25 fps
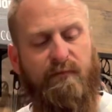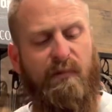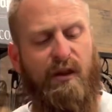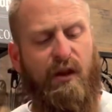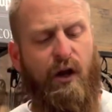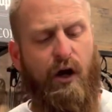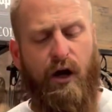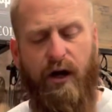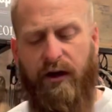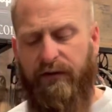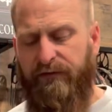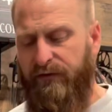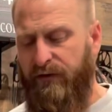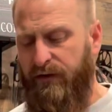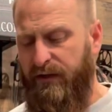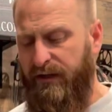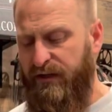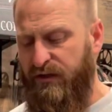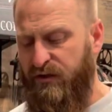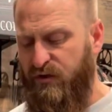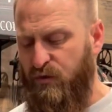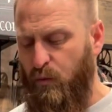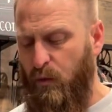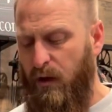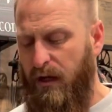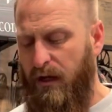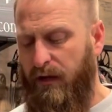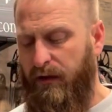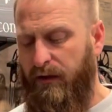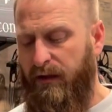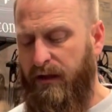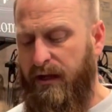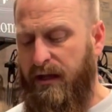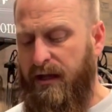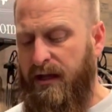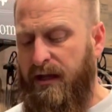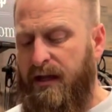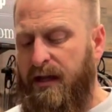offering as well.
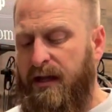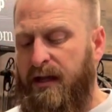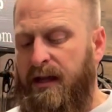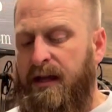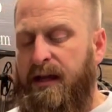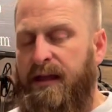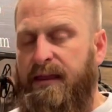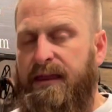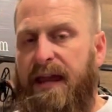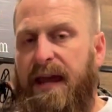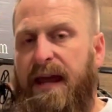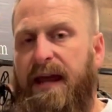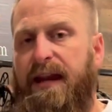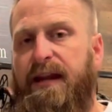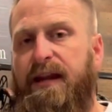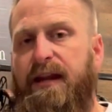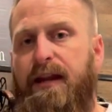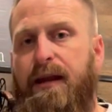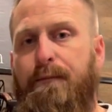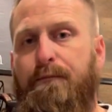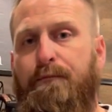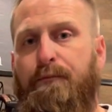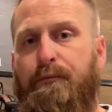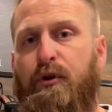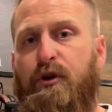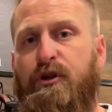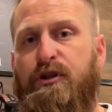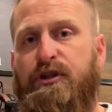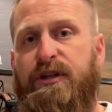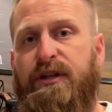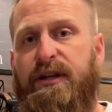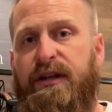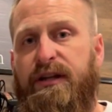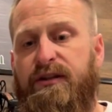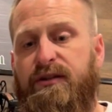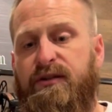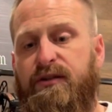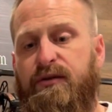They added a
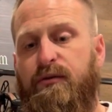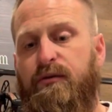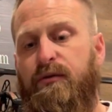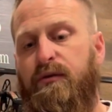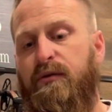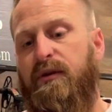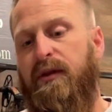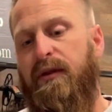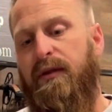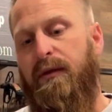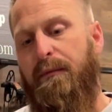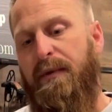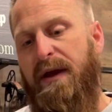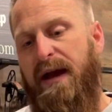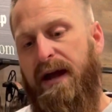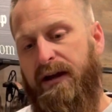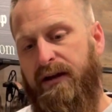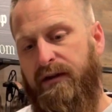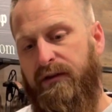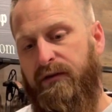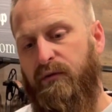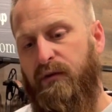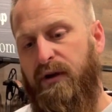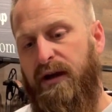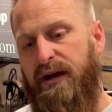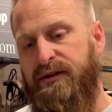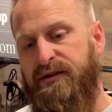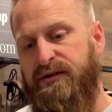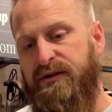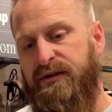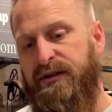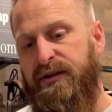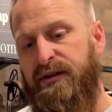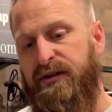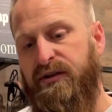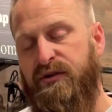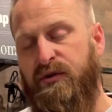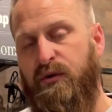bushing to the back of the riser
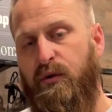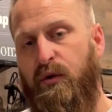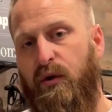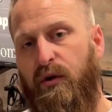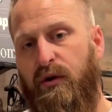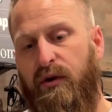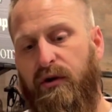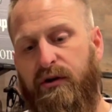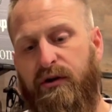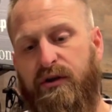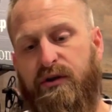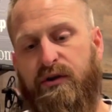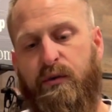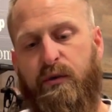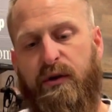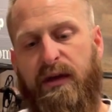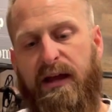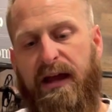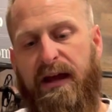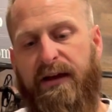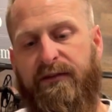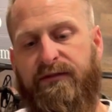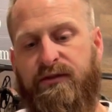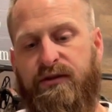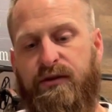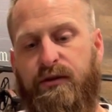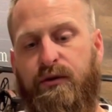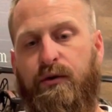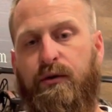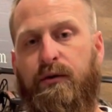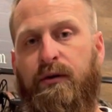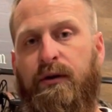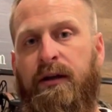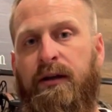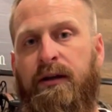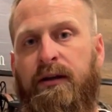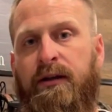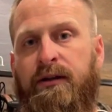here, so no longer do we have
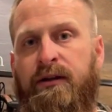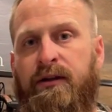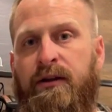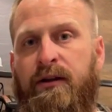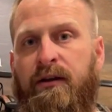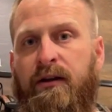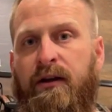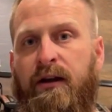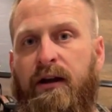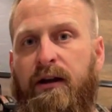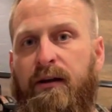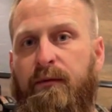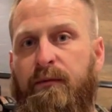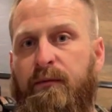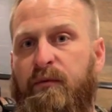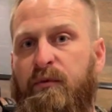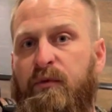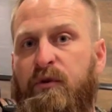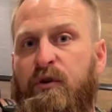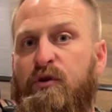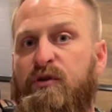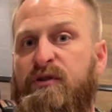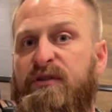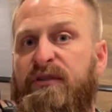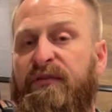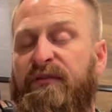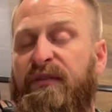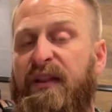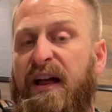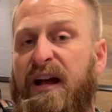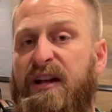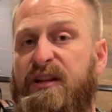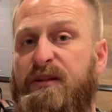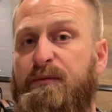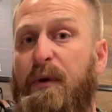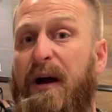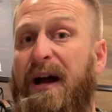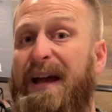to use the
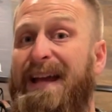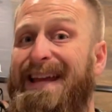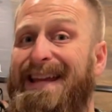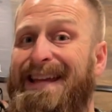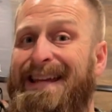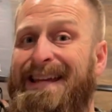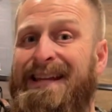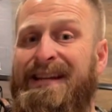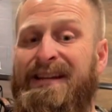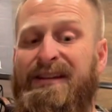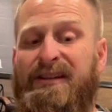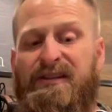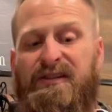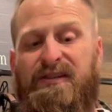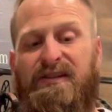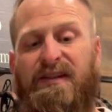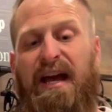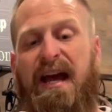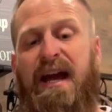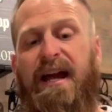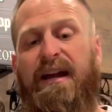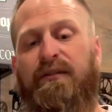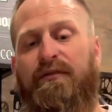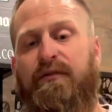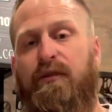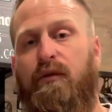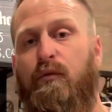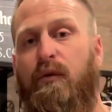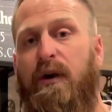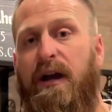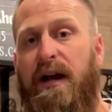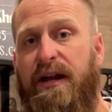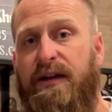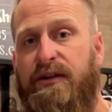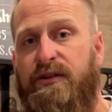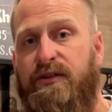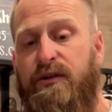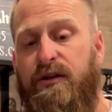flat spot inside of the
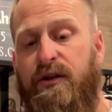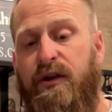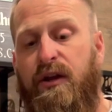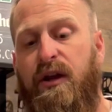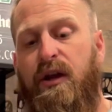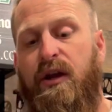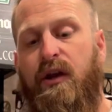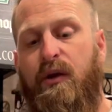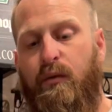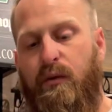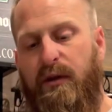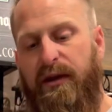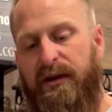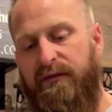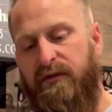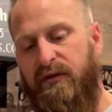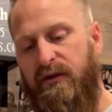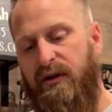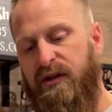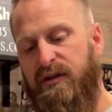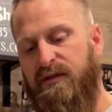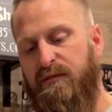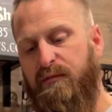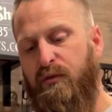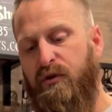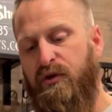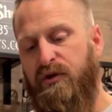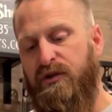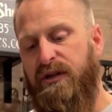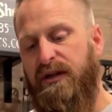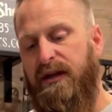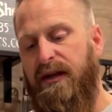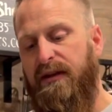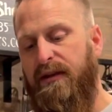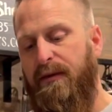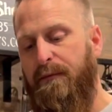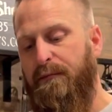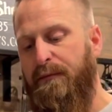riser. We have a nice bushing
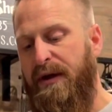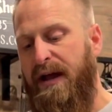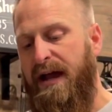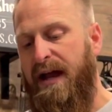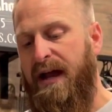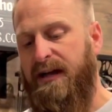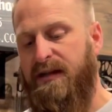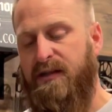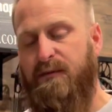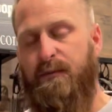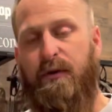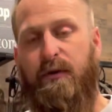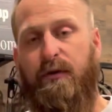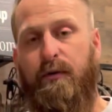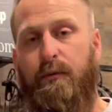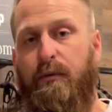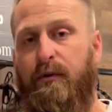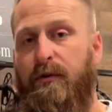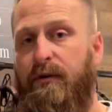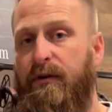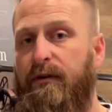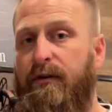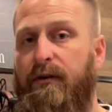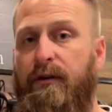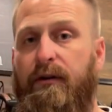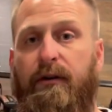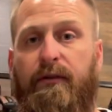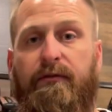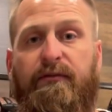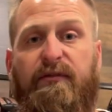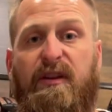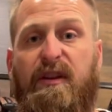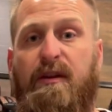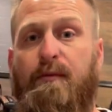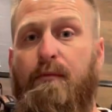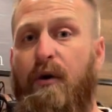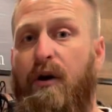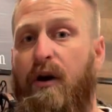on the back to be able to put a
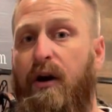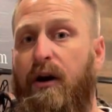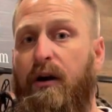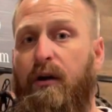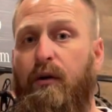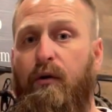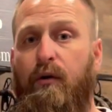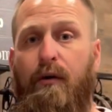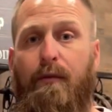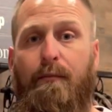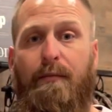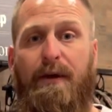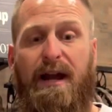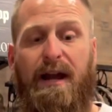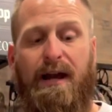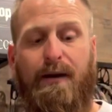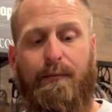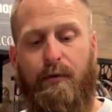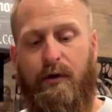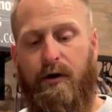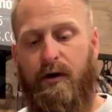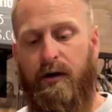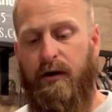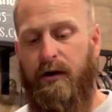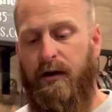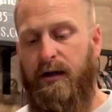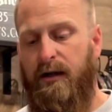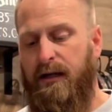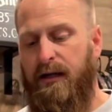V-bar or a back bar